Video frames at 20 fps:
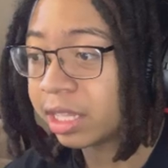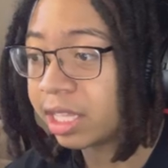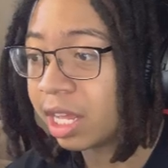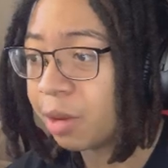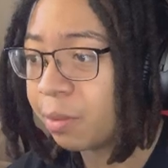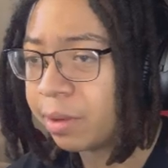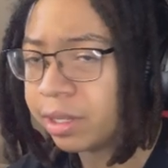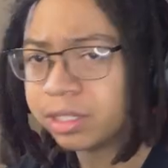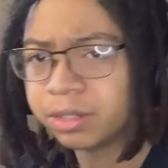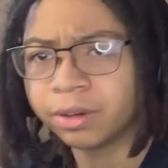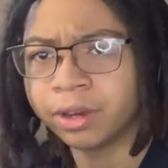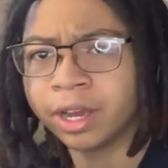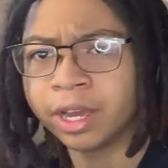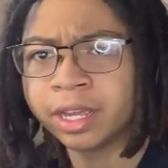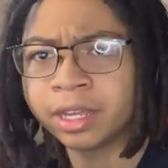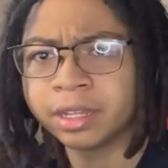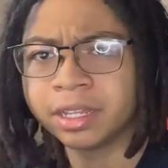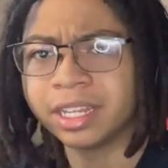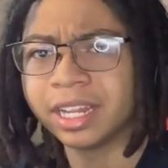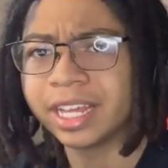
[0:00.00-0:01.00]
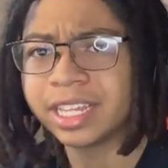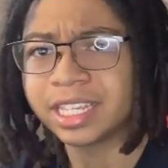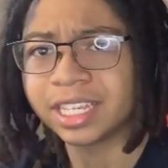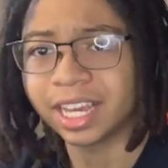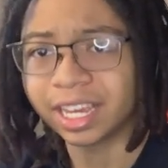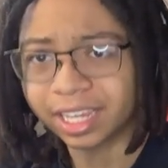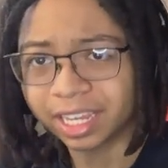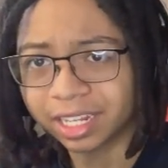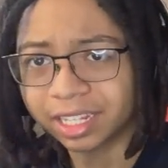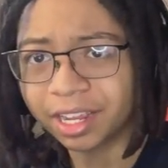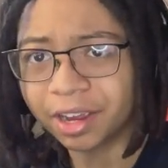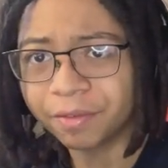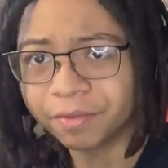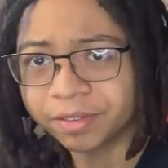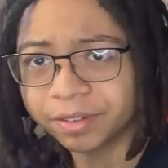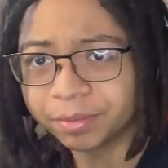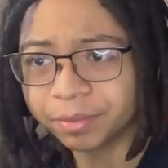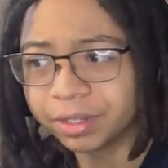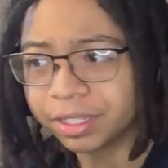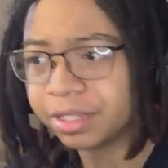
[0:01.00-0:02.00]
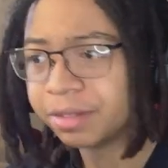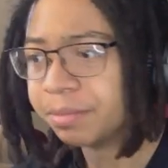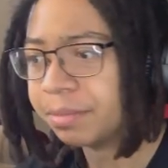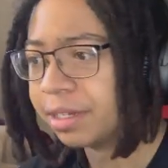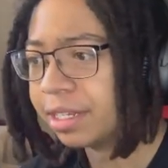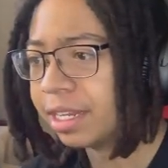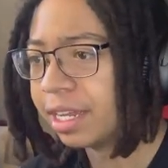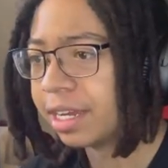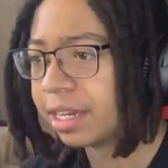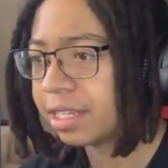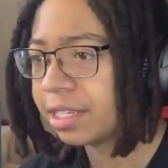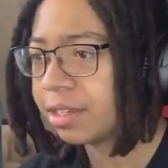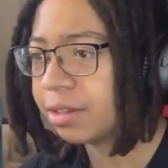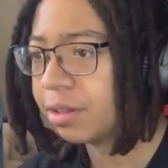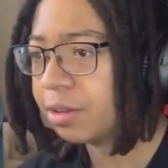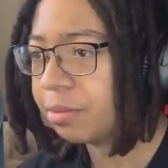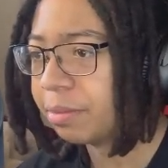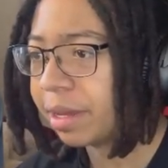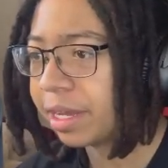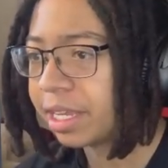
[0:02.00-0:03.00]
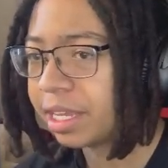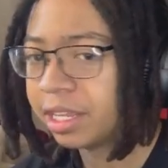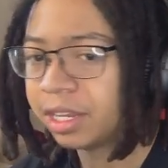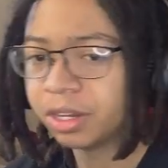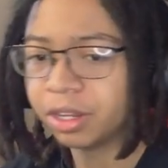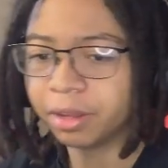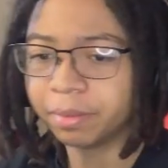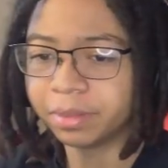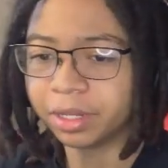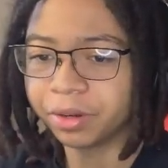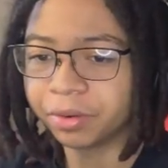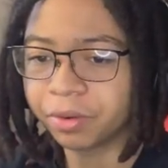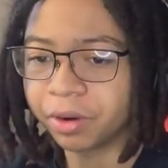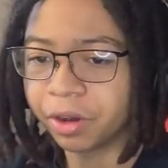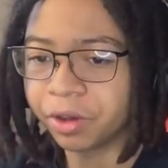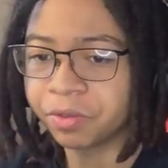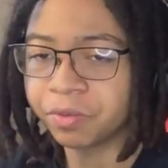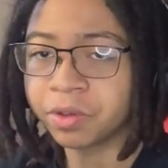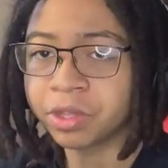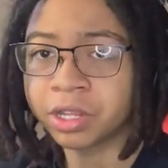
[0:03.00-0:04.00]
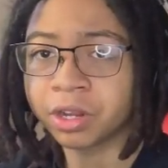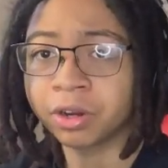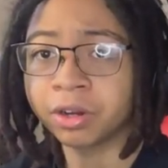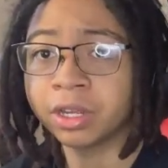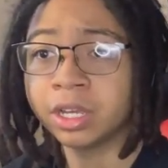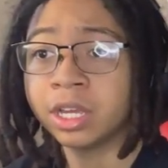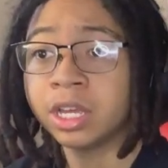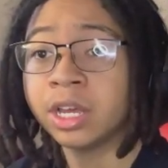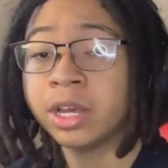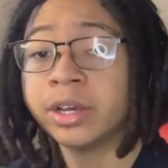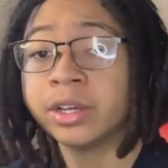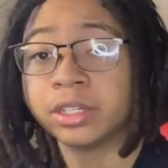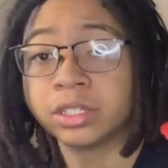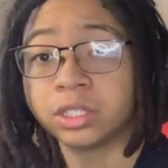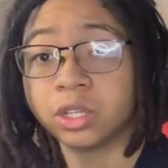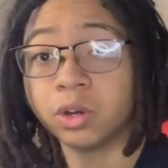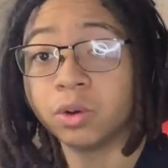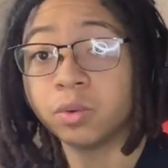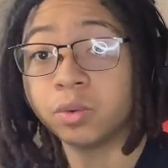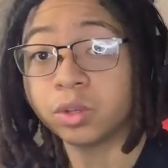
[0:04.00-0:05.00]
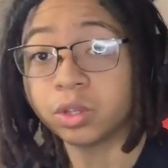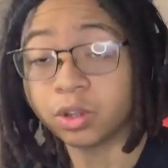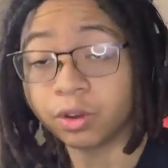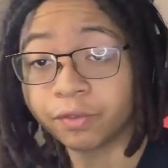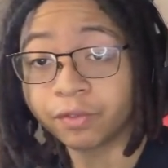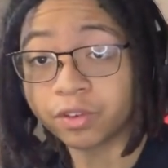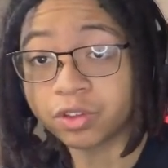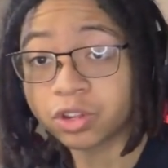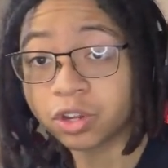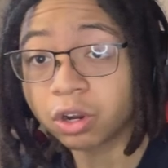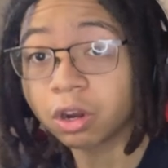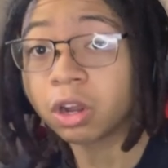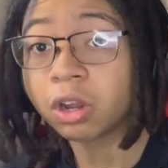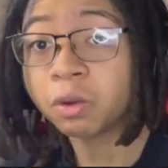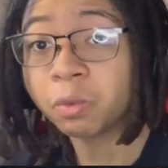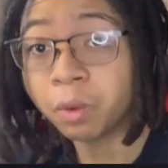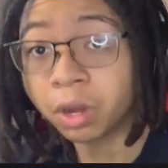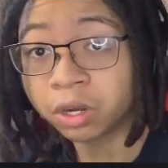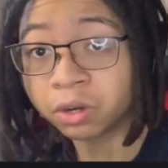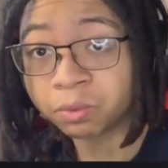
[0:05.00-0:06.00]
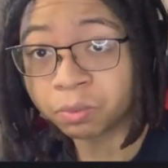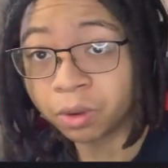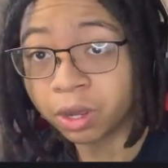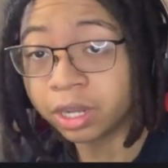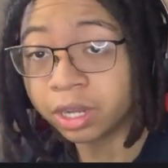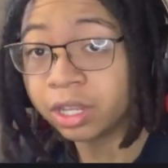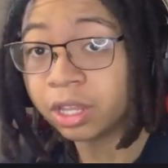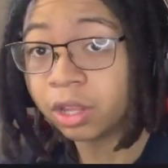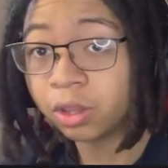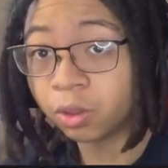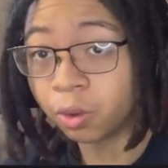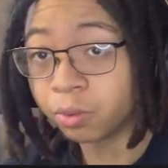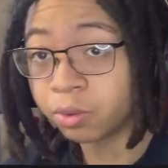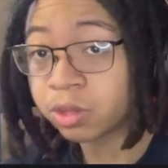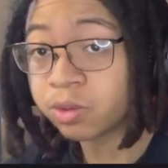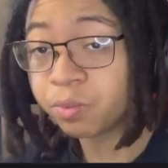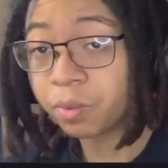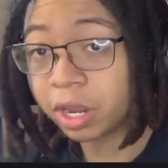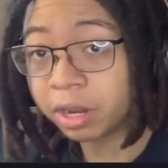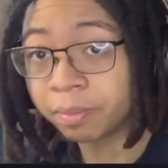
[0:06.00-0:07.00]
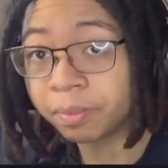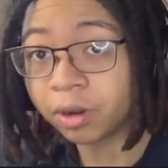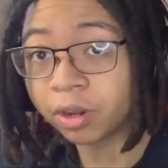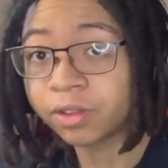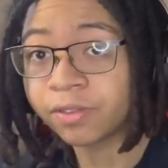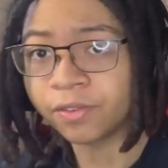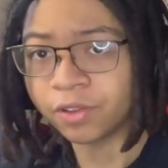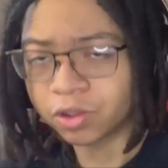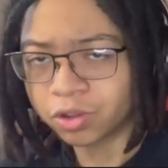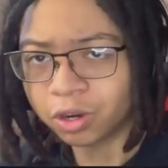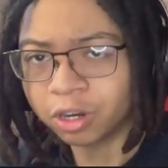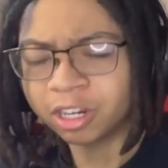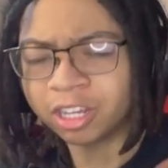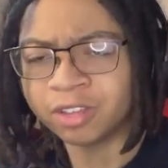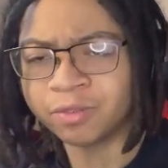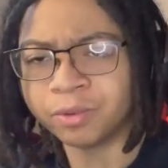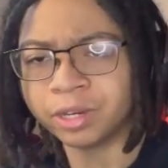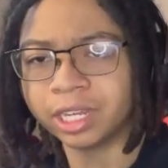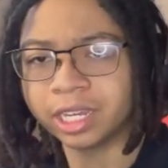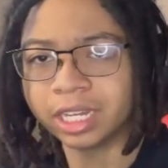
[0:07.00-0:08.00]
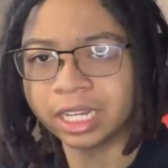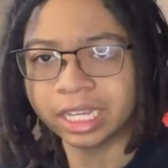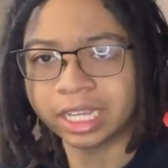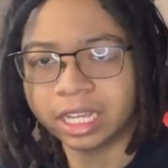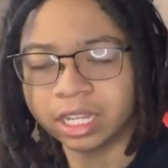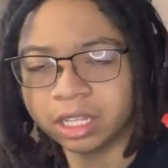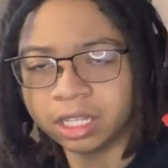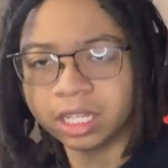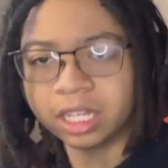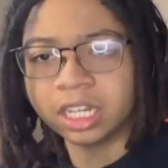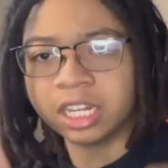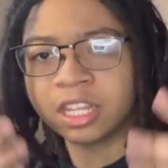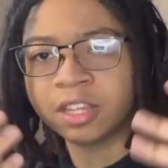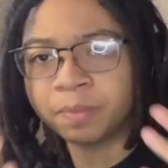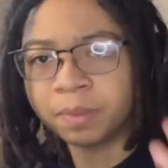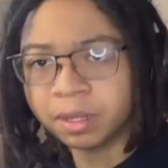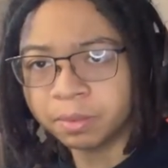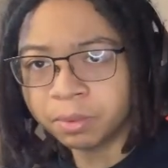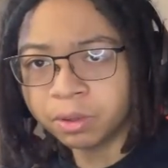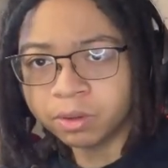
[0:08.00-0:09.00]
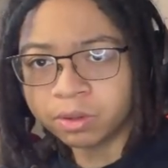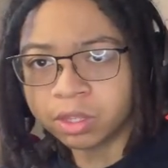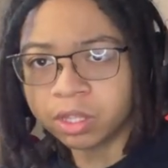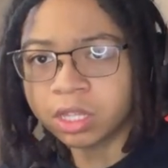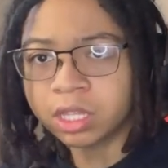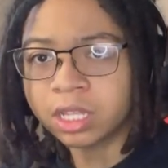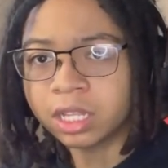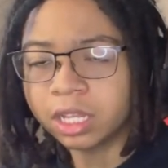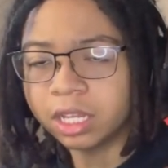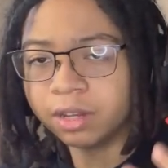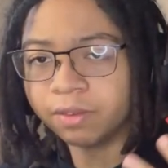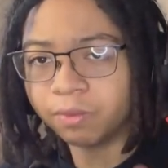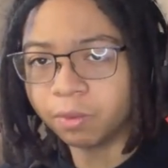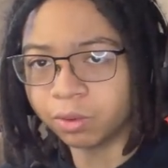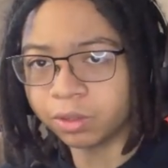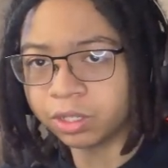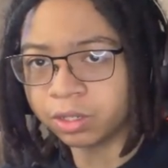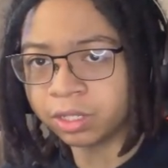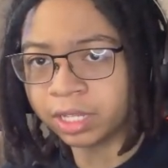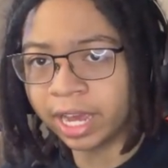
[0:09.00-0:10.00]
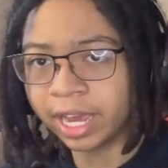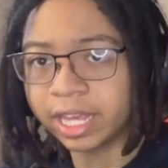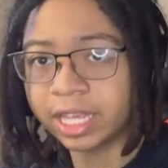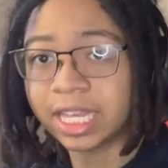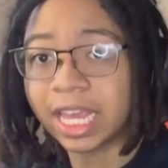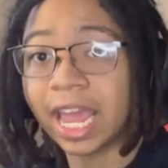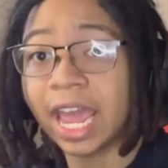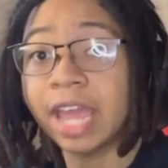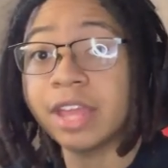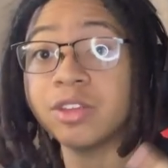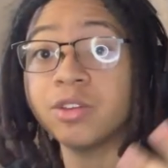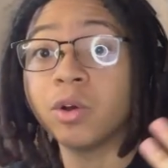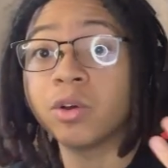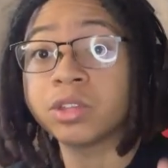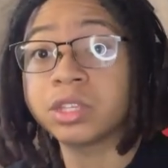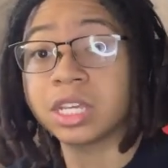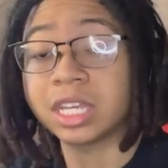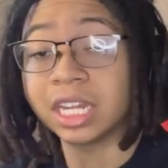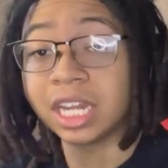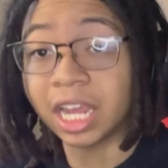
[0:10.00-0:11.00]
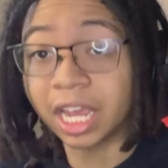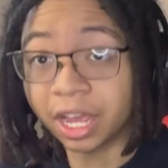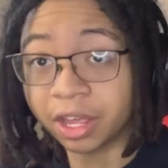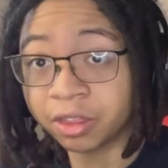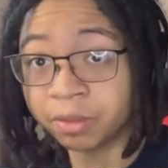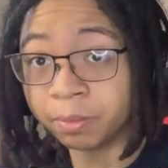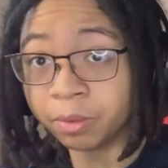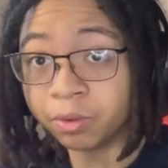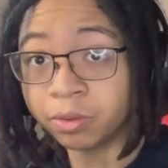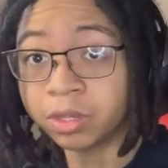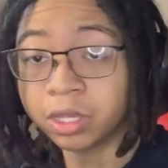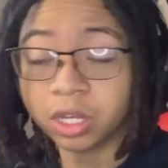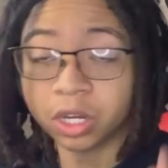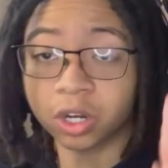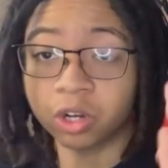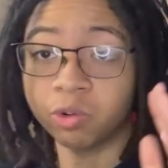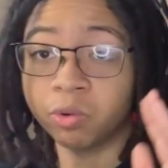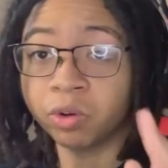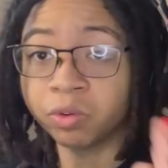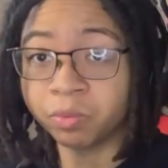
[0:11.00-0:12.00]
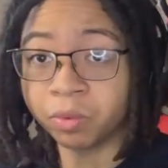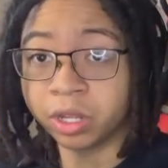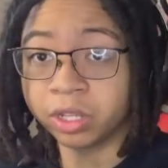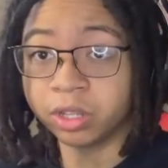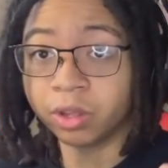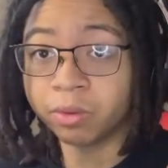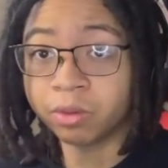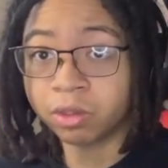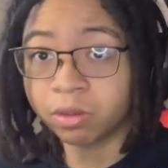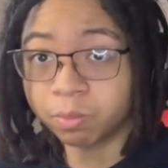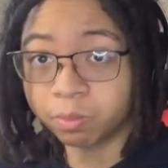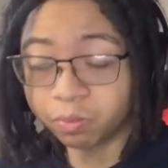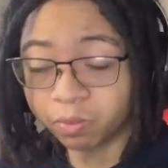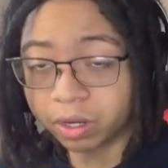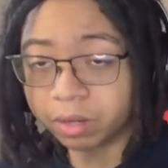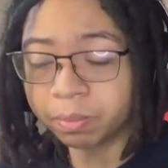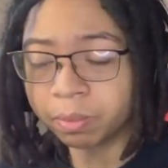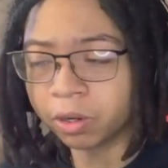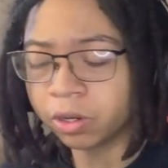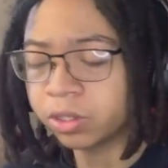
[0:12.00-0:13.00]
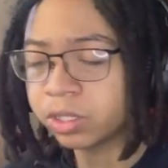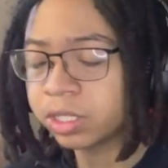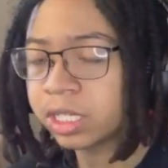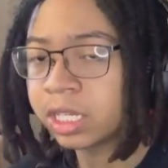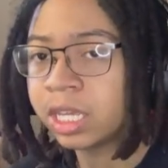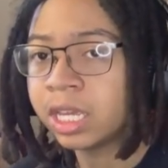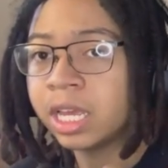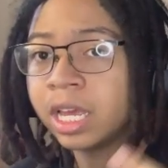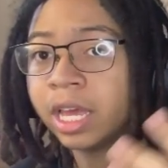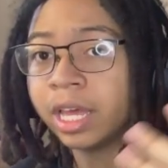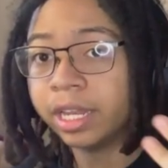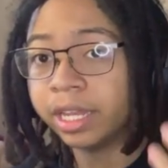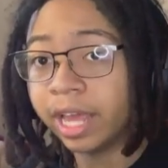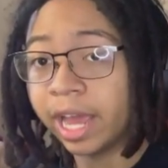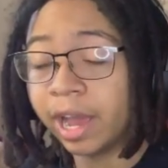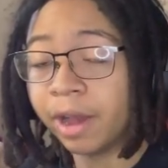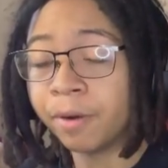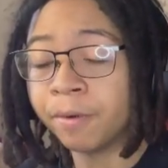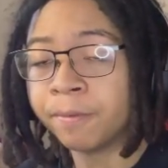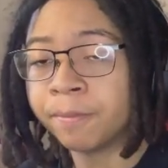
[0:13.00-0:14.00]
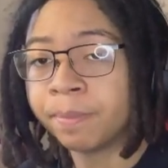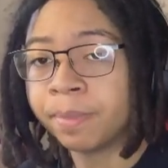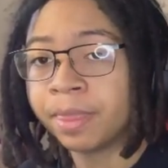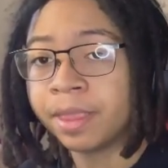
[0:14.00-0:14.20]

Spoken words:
that way too high, and I just got kicked out for some reason, but I can still load back in. Update requires restart. So you're for sure going to want to run those red perks for sure, because when you get a kill, you get a speed boost. Enforcer is nice, and you also get a health boost, so you're going to want to run those red perks. Now,